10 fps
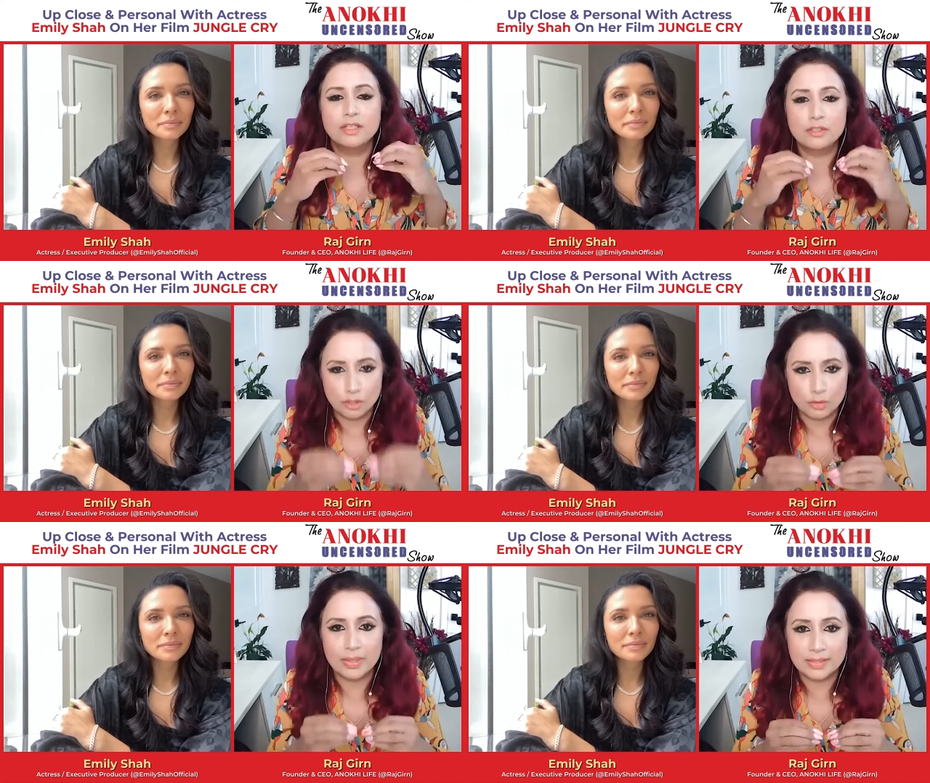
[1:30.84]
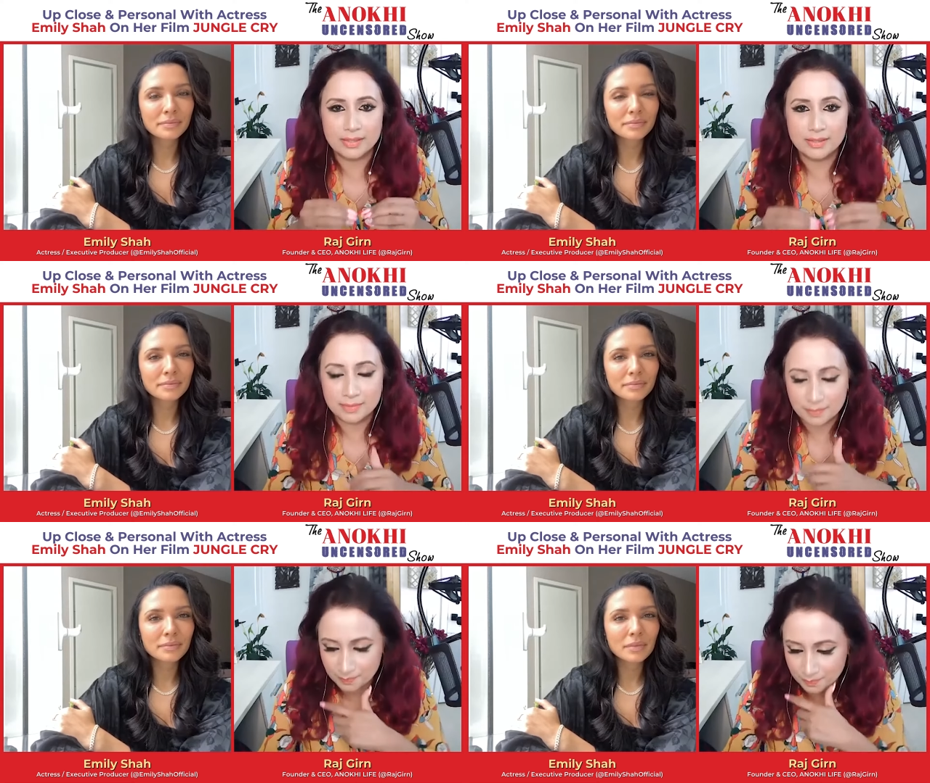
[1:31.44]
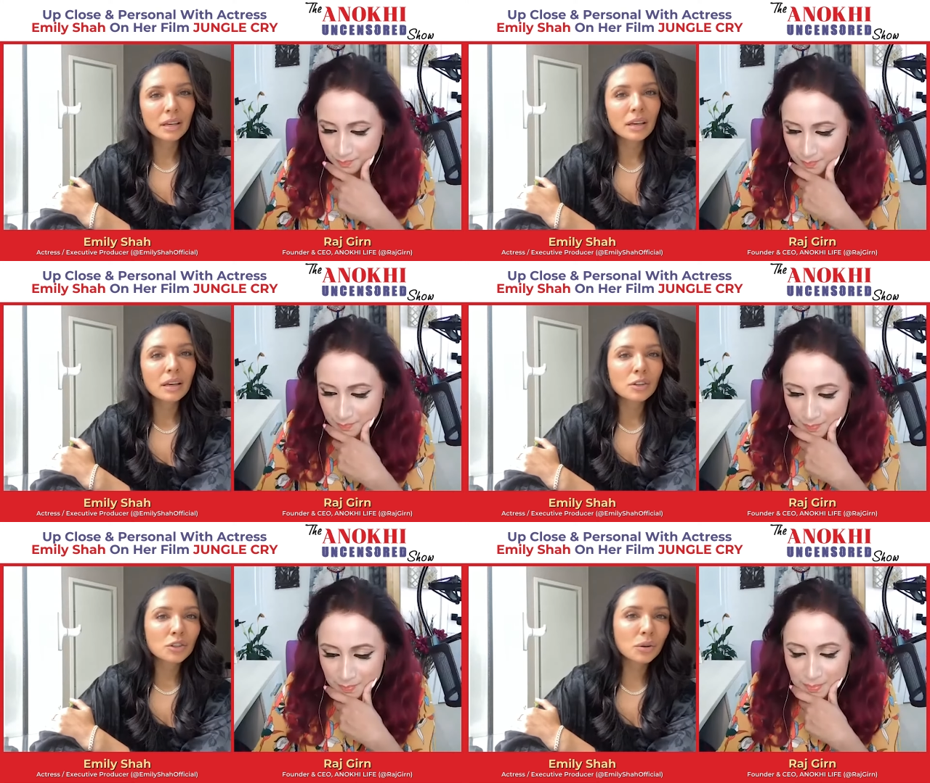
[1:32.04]
Speaker 1: do it.
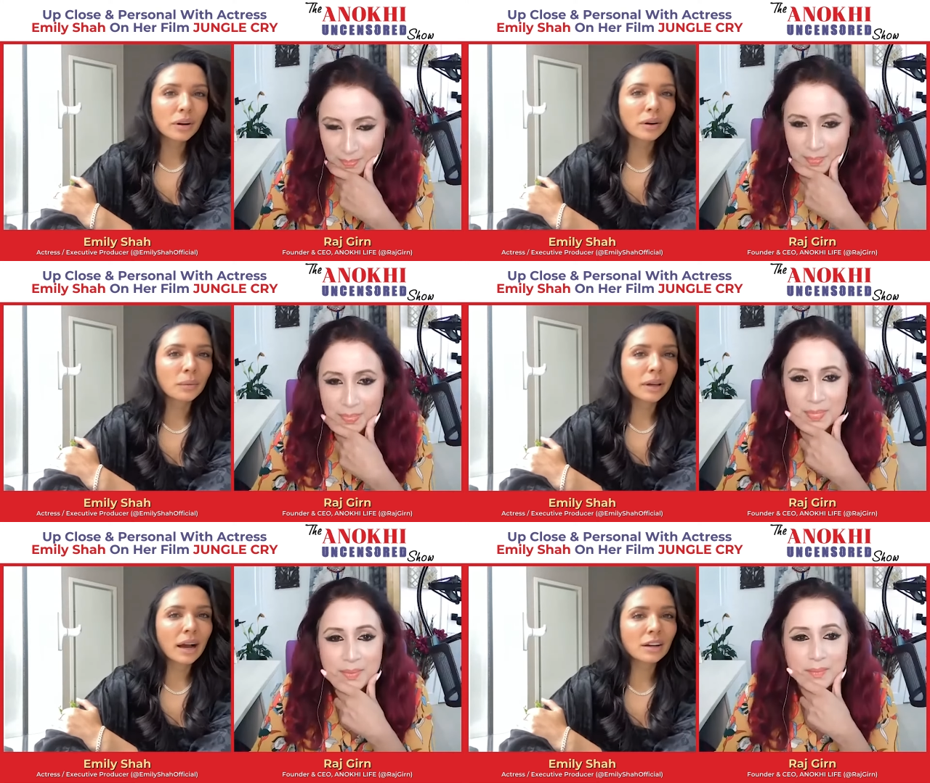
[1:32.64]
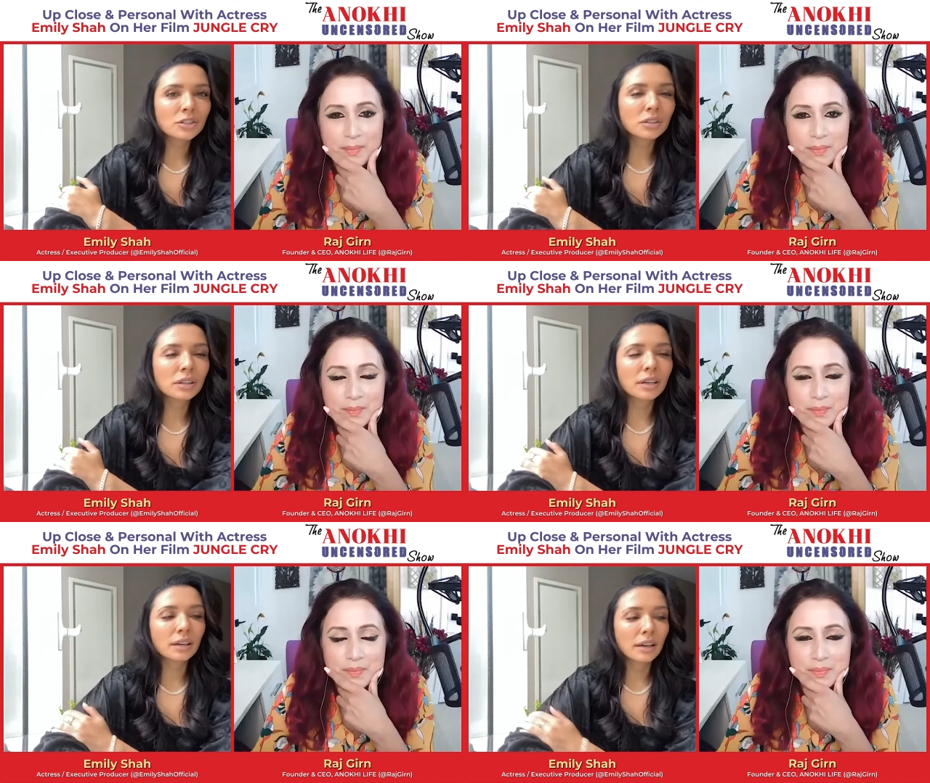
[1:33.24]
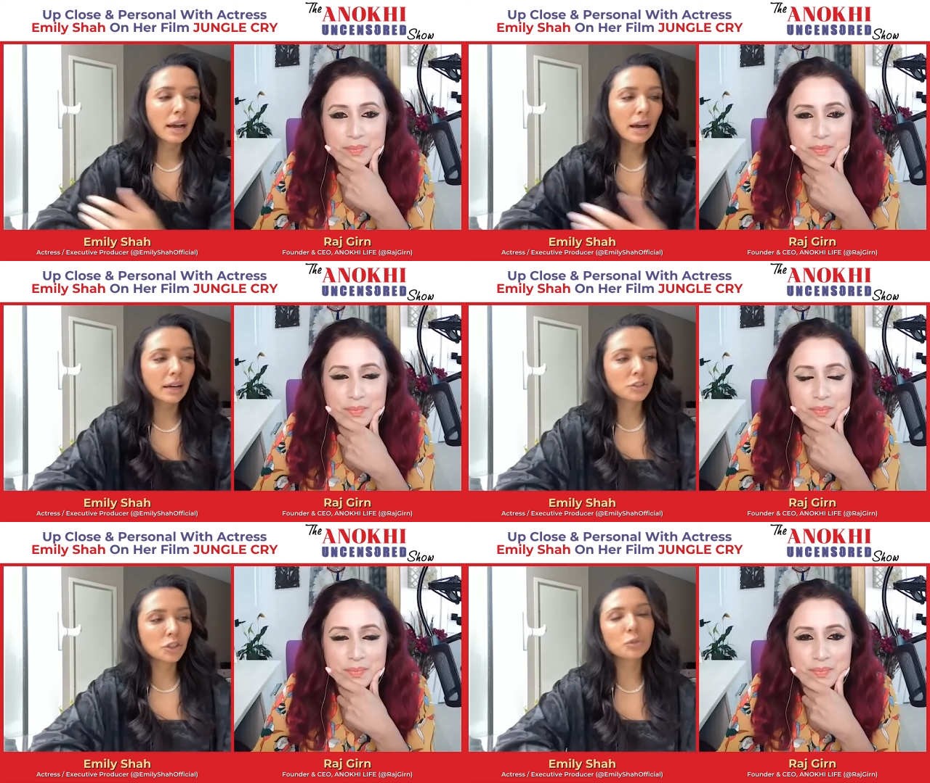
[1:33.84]
Speaker 2: Sure. We actually
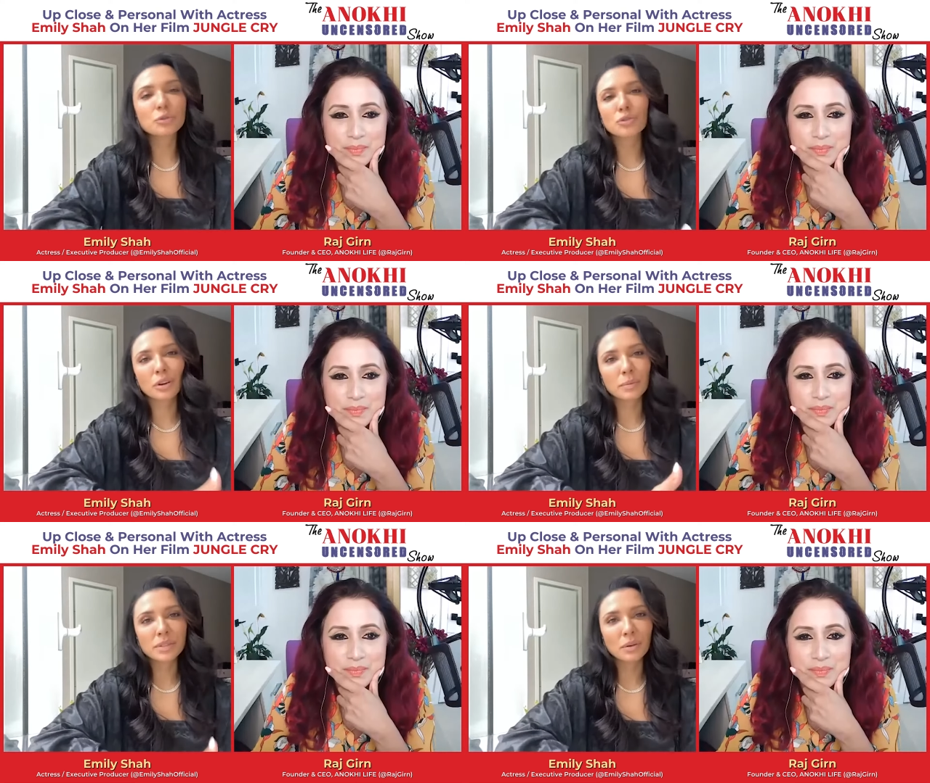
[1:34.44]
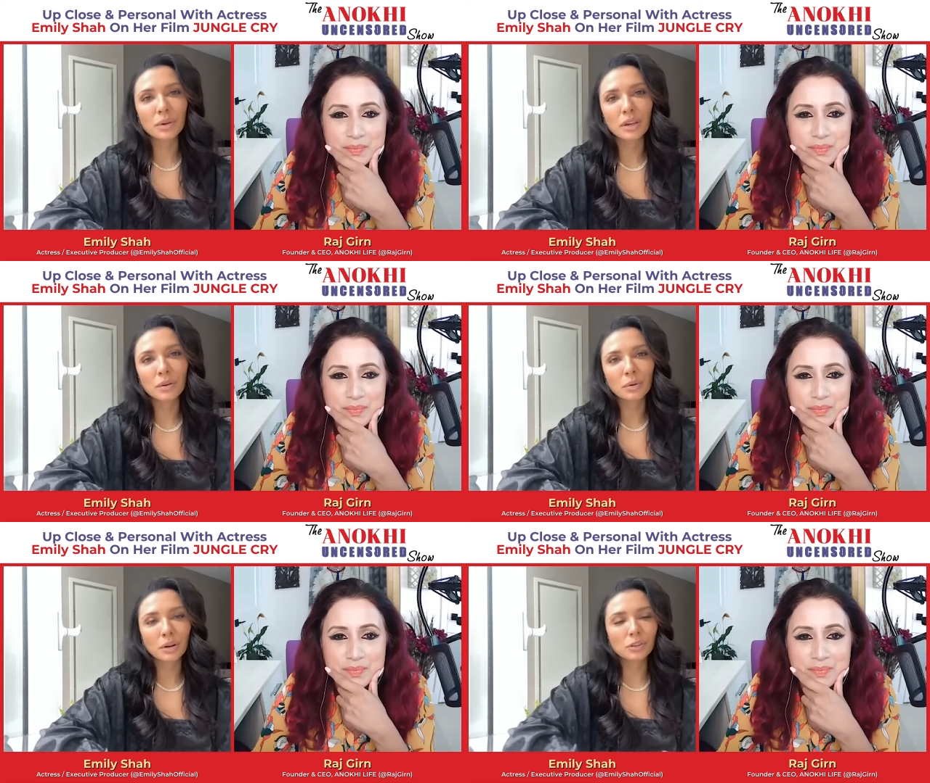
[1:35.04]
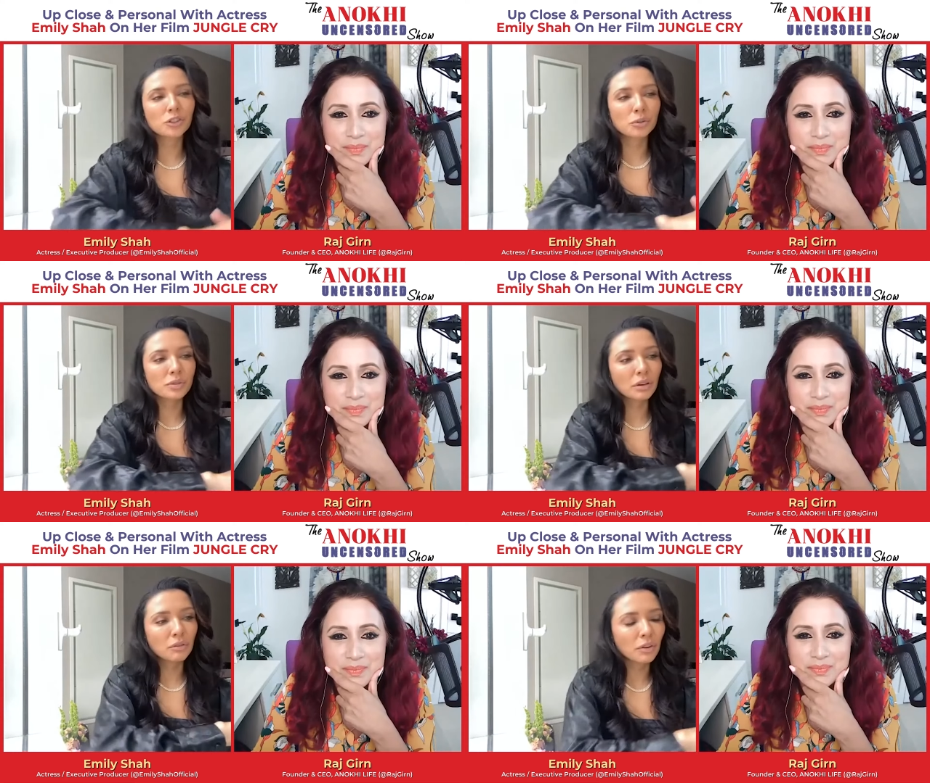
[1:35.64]
had two scripts that we were
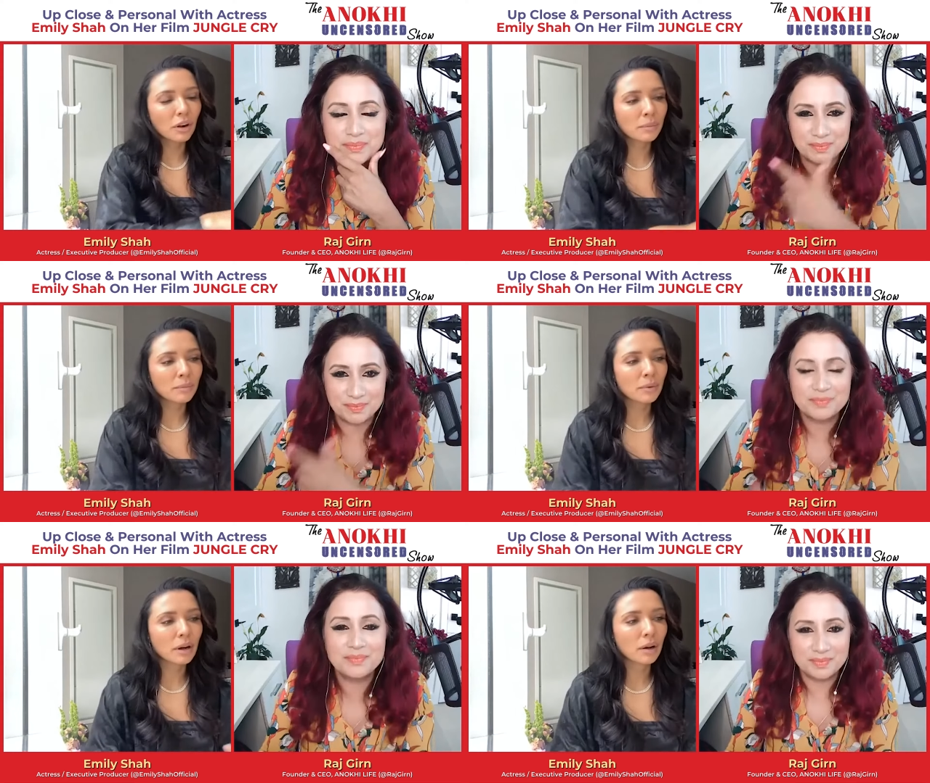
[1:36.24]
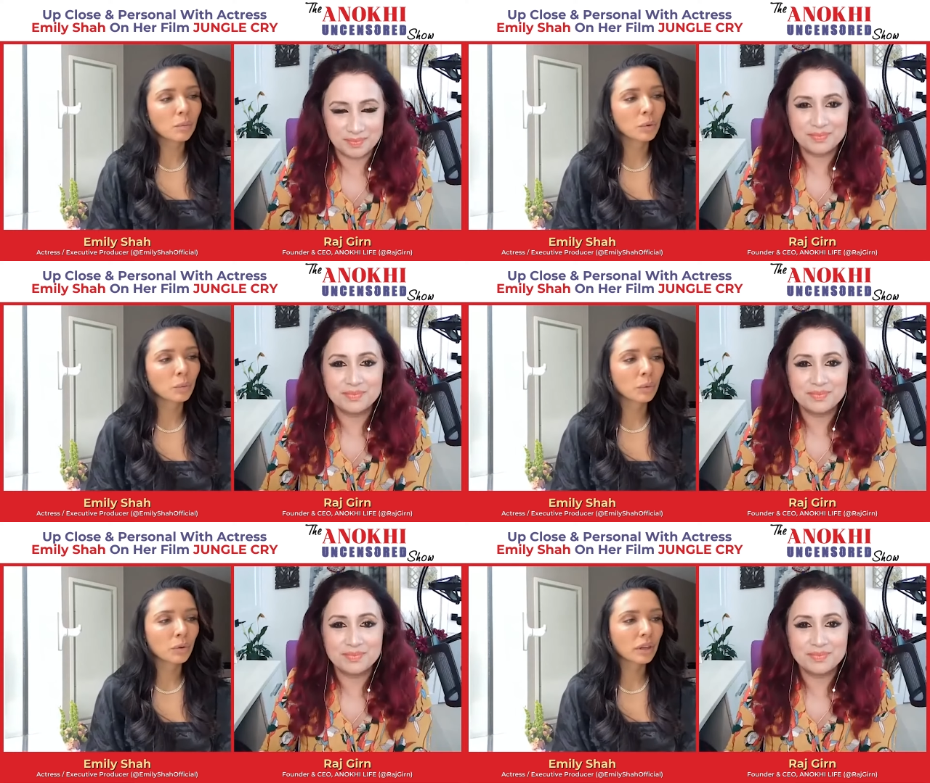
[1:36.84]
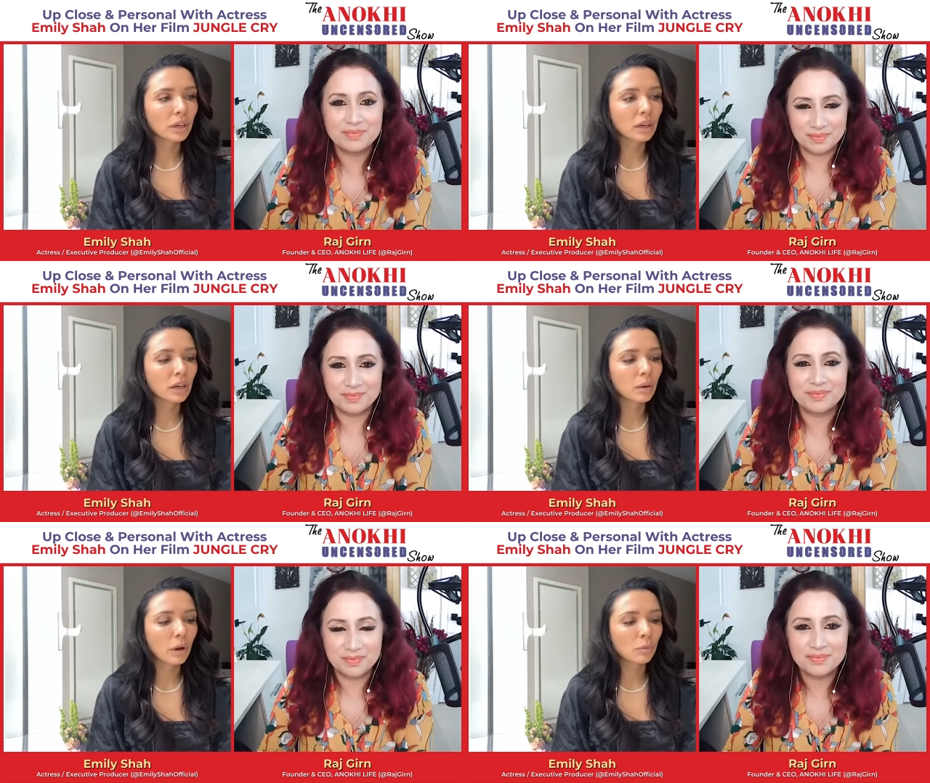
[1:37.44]
choosing from um, when we were thinking about